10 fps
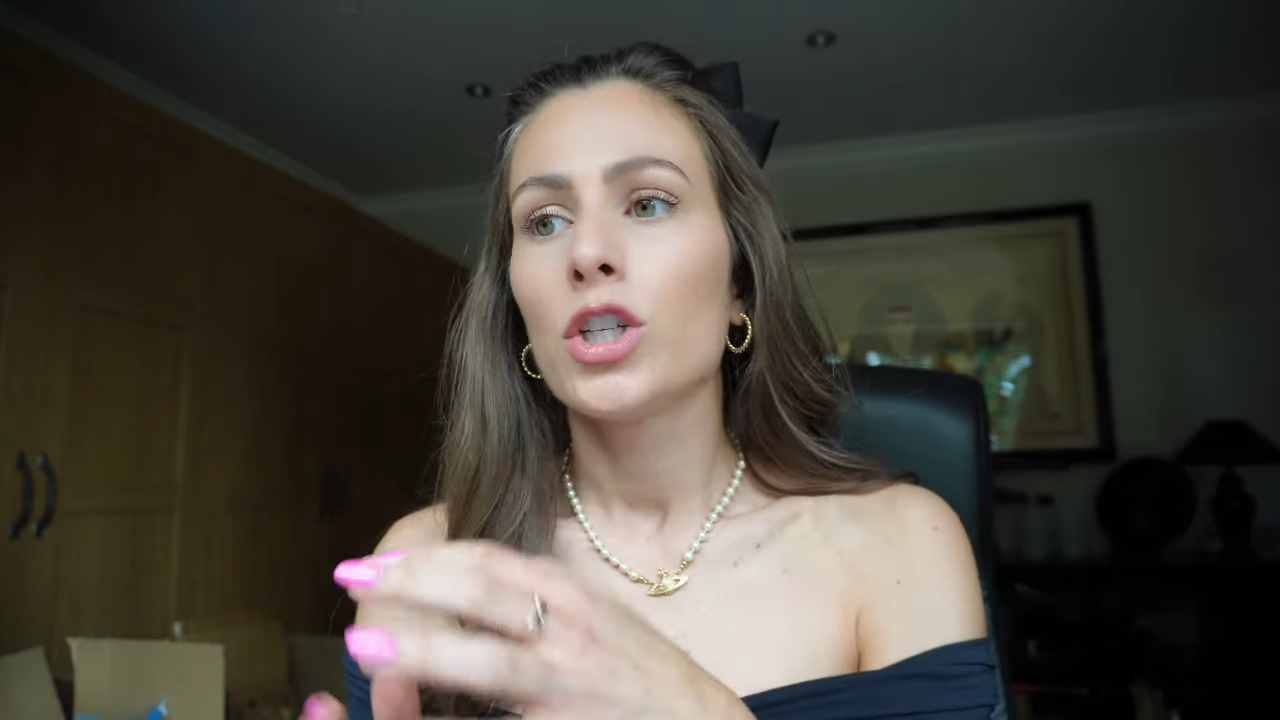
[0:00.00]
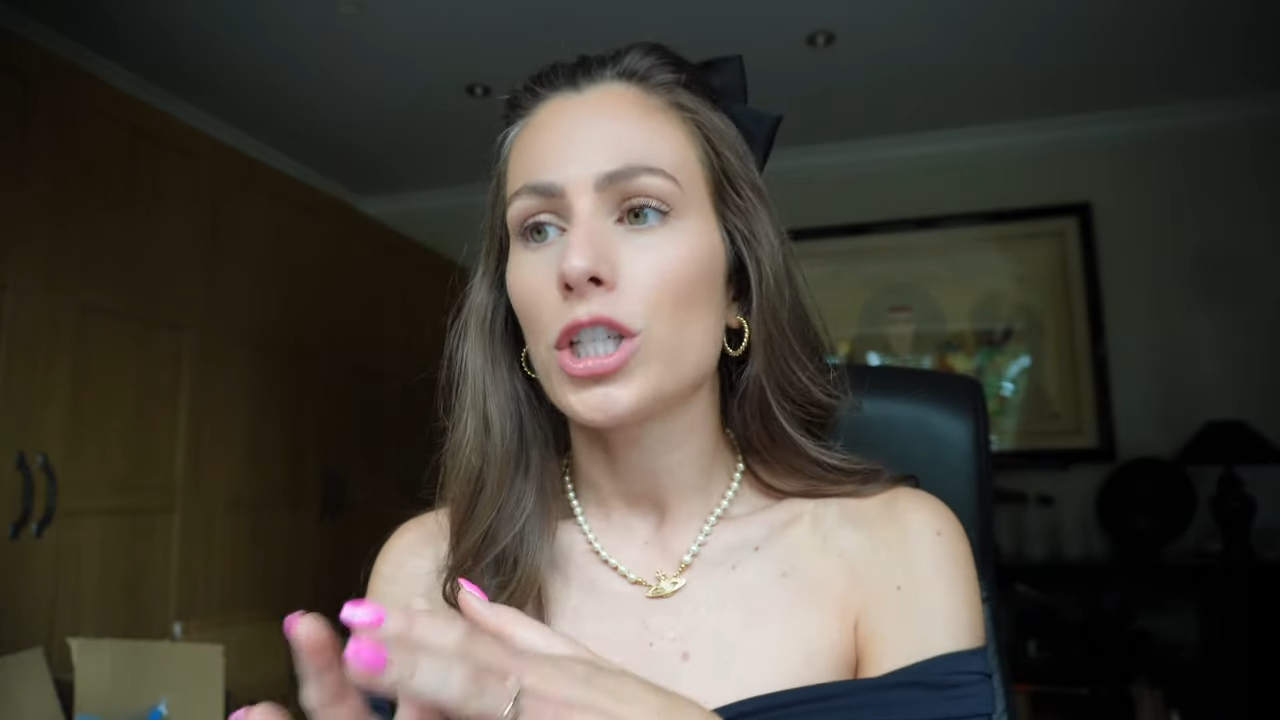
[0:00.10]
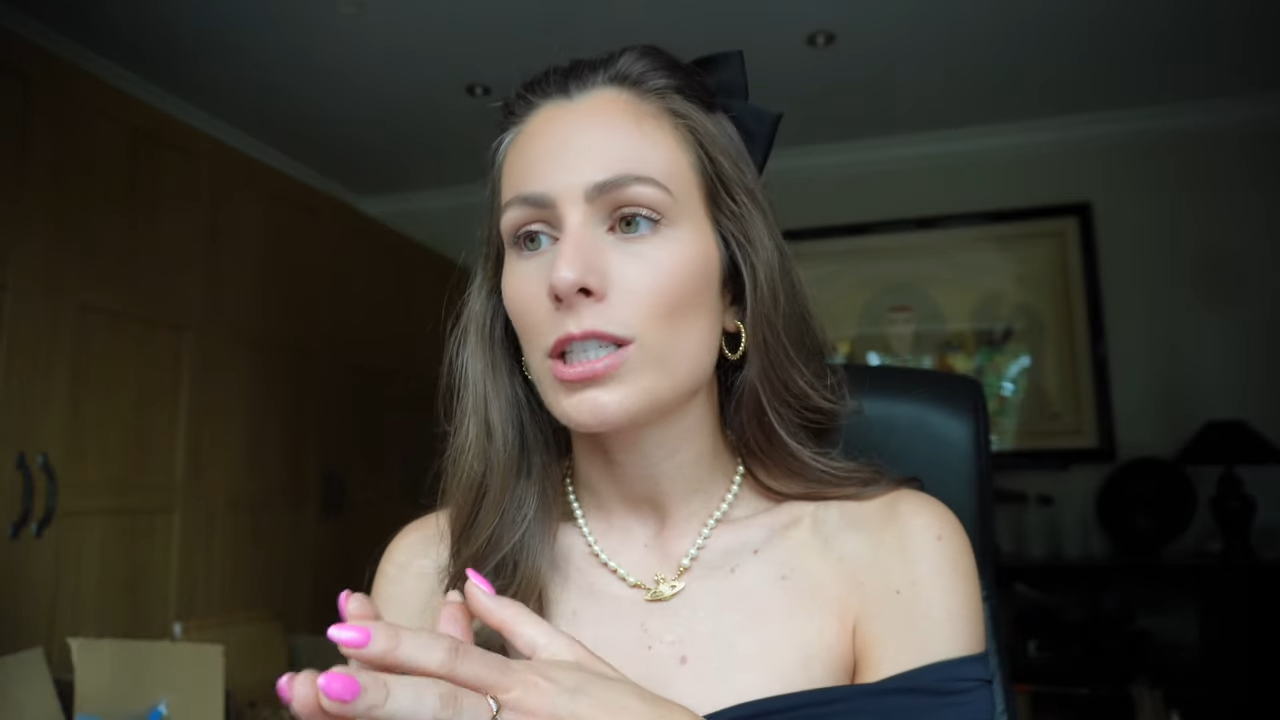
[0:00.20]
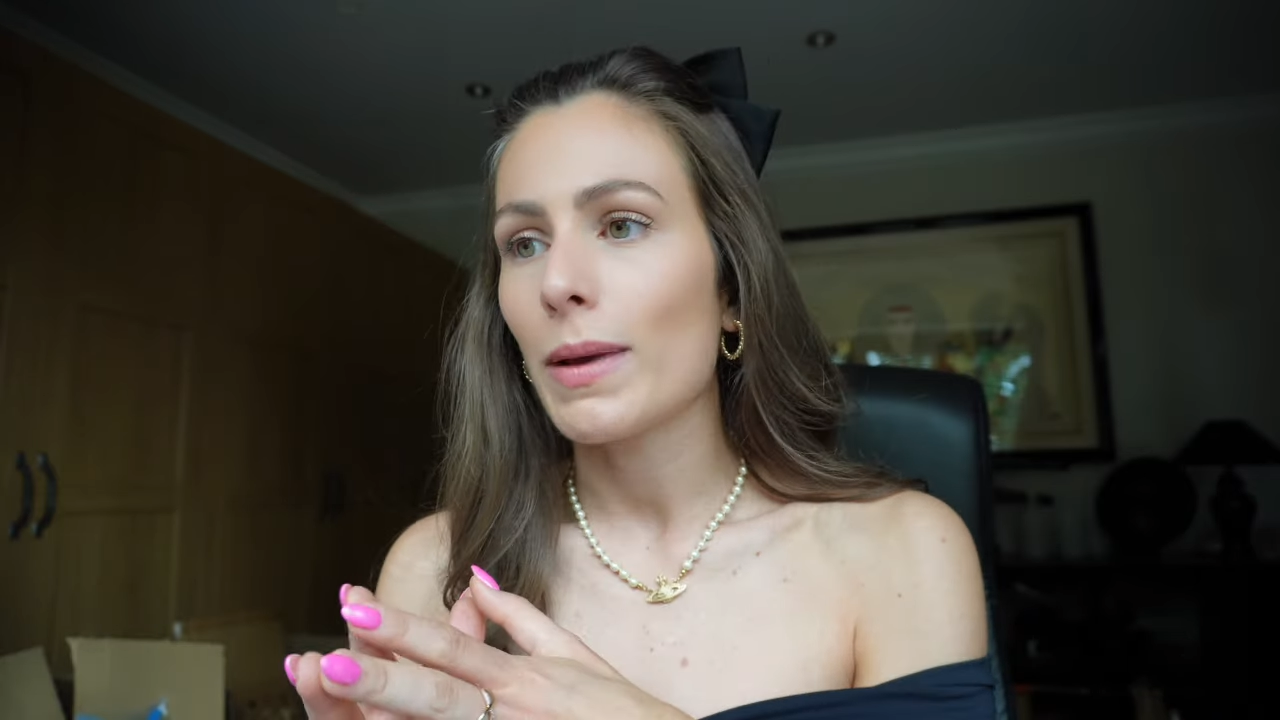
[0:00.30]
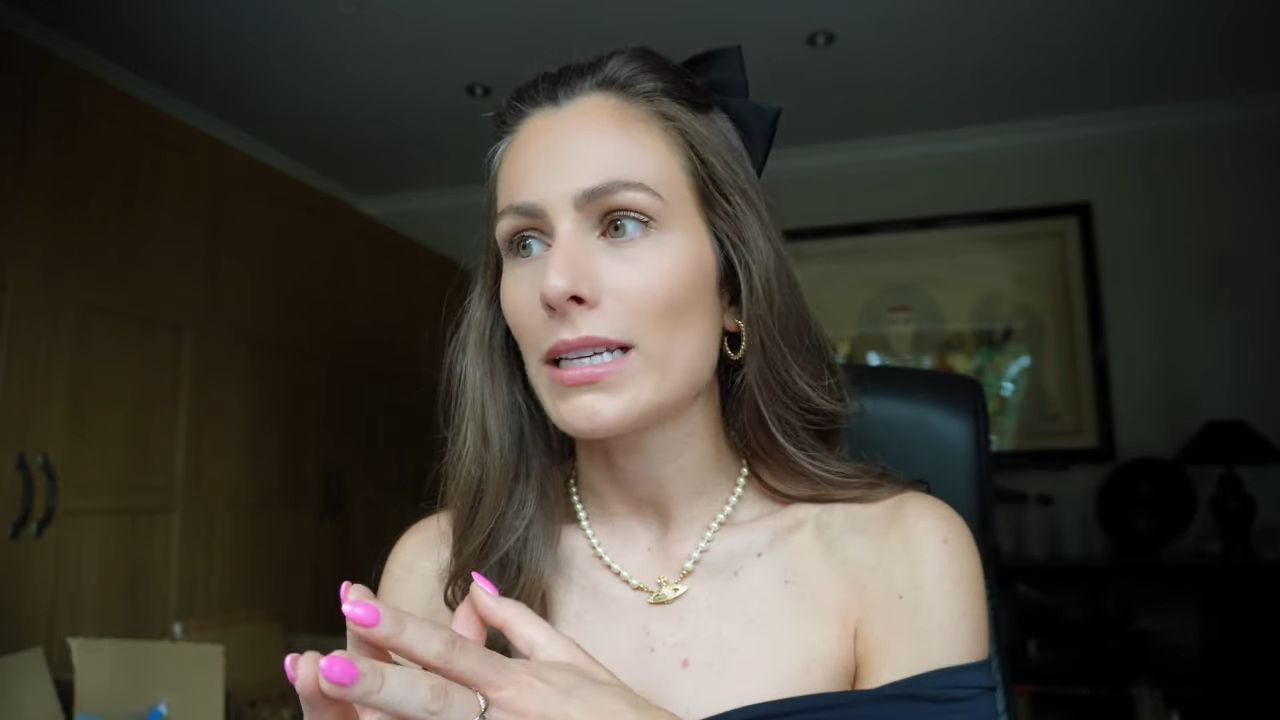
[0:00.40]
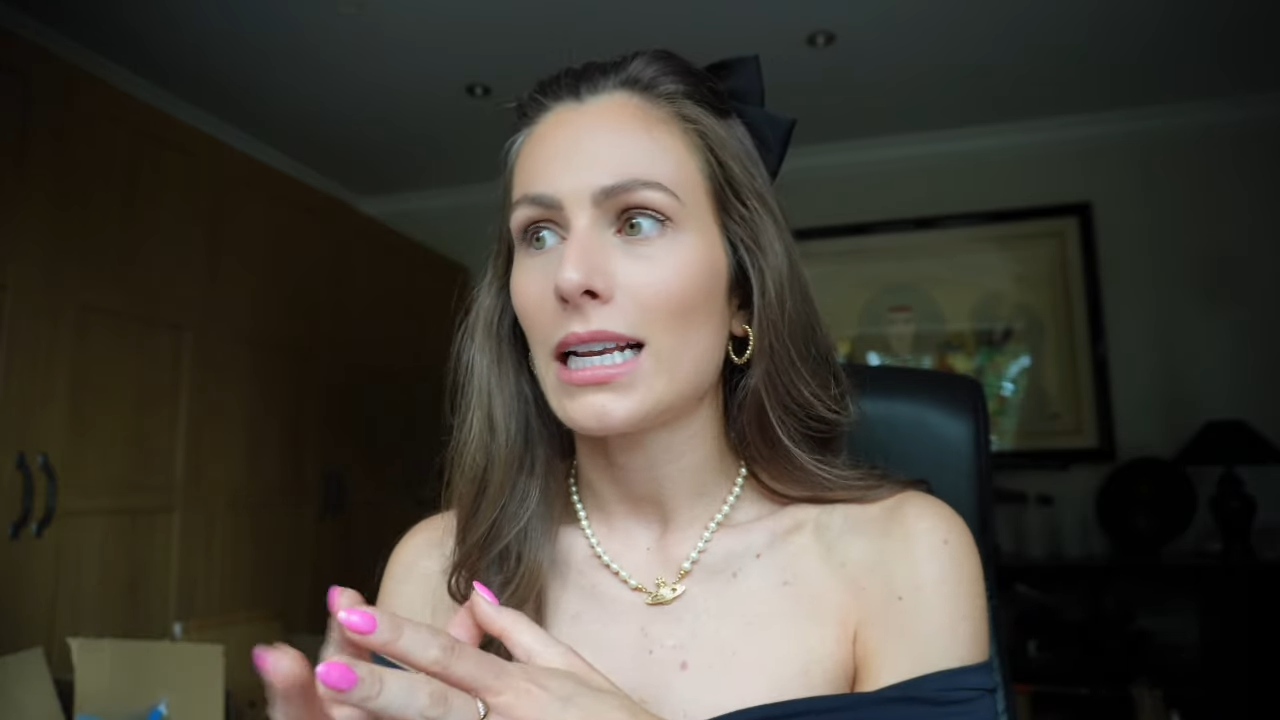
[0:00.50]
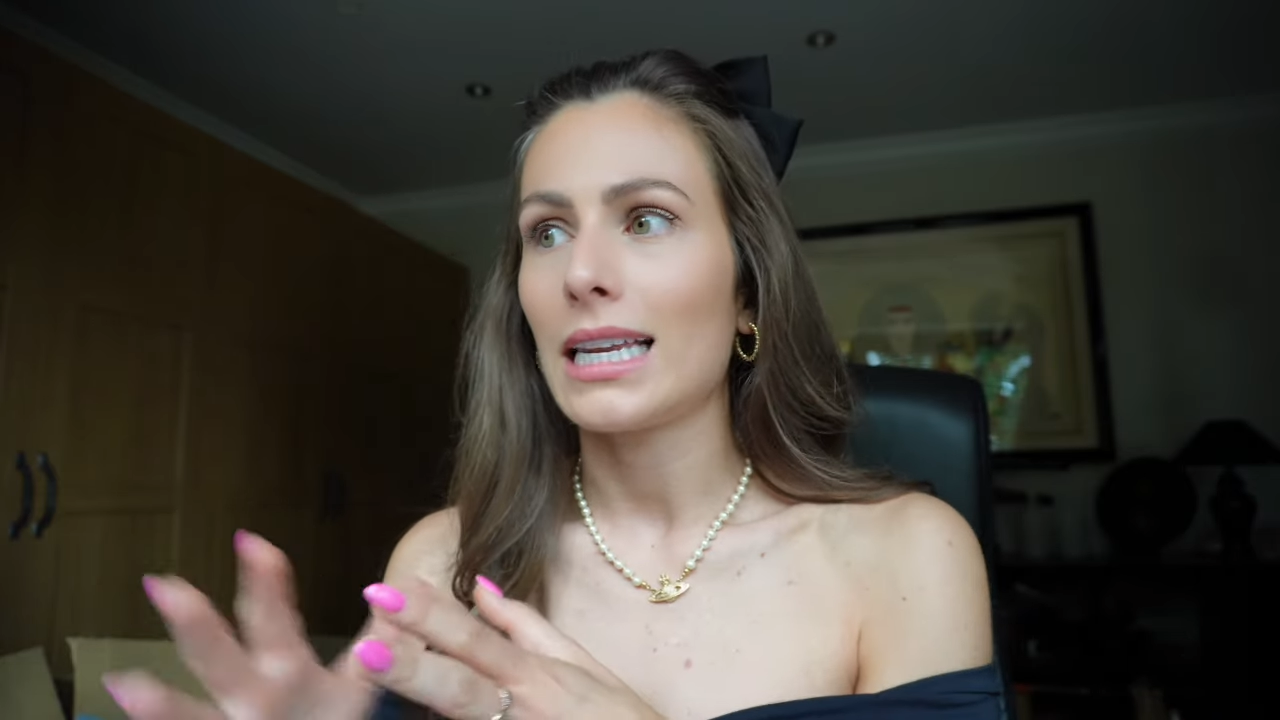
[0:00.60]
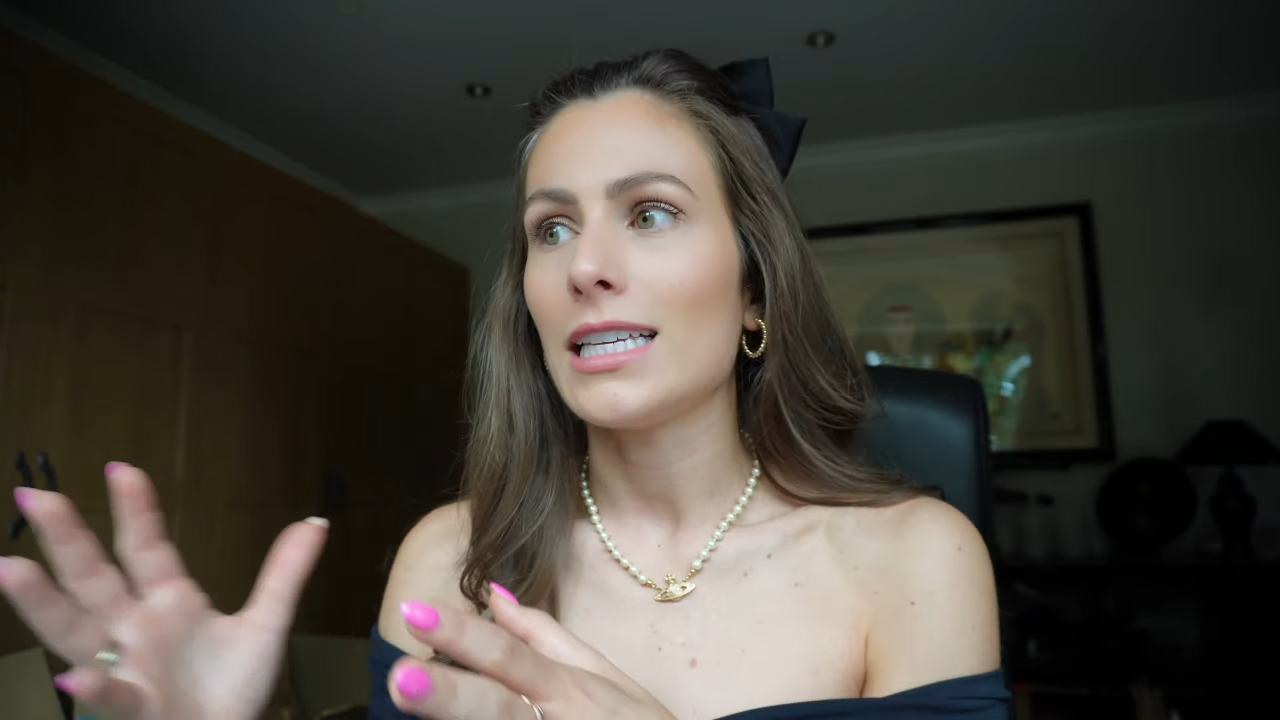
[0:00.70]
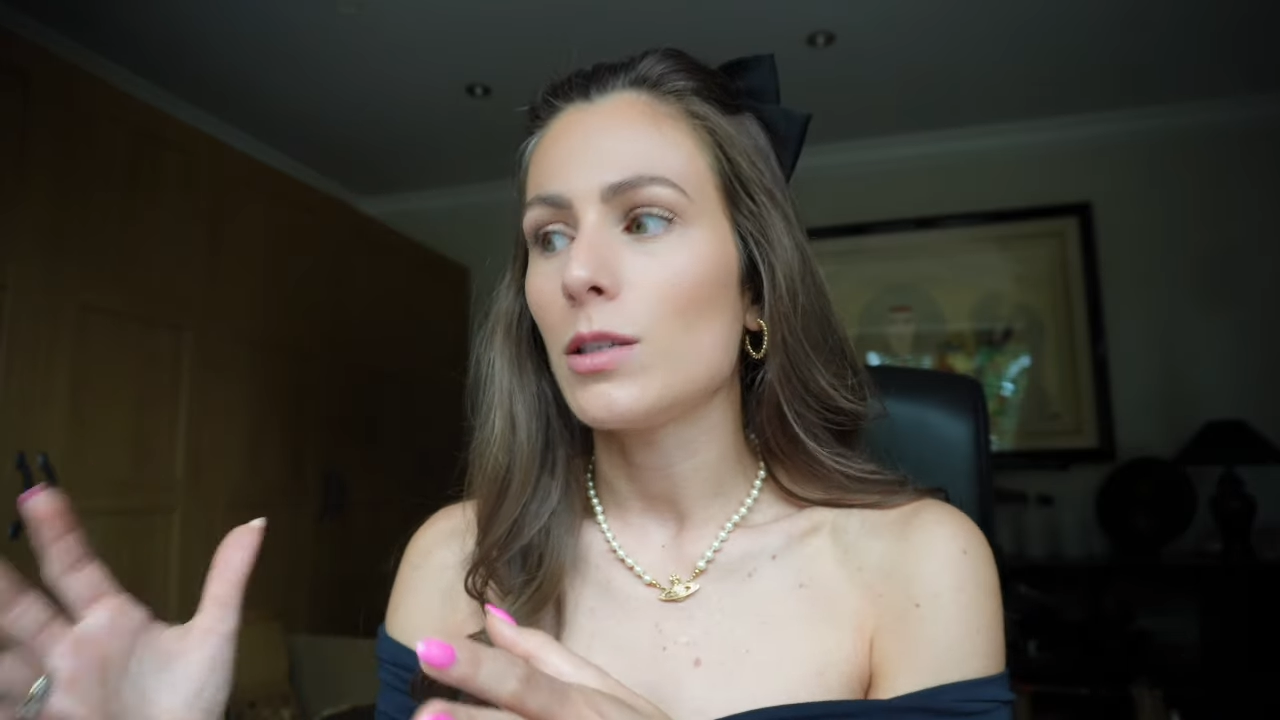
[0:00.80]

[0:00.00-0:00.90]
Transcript: just to basically